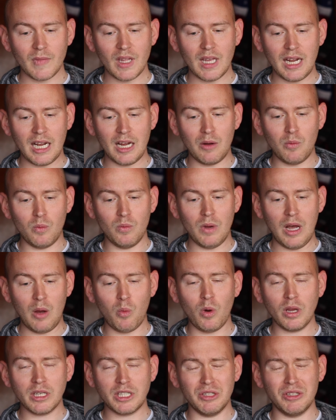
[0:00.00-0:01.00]
And I
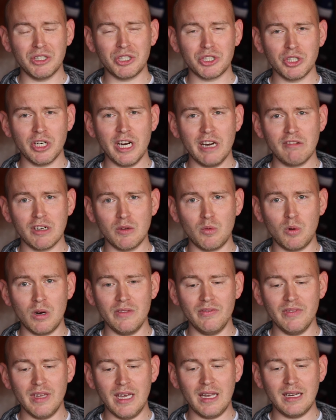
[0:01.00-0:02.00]
want to assure
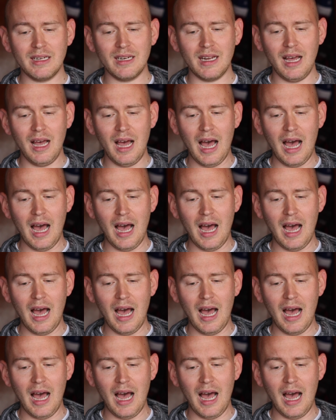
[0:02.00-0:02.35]
everyone that